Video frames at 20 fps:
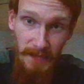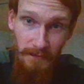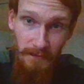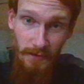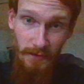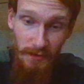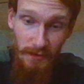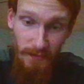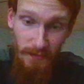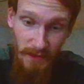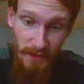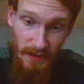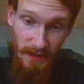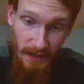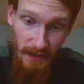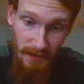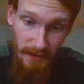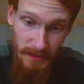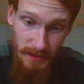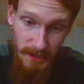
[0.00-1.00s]
for 3
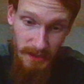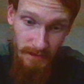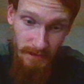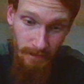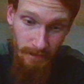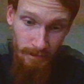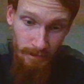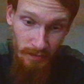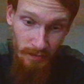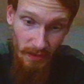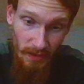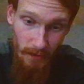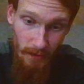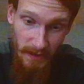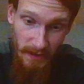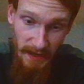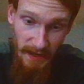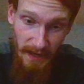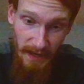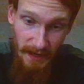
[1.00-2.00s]
yards. We
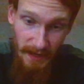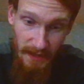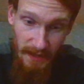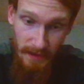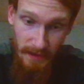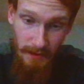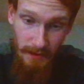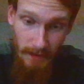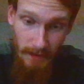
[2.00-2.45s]
had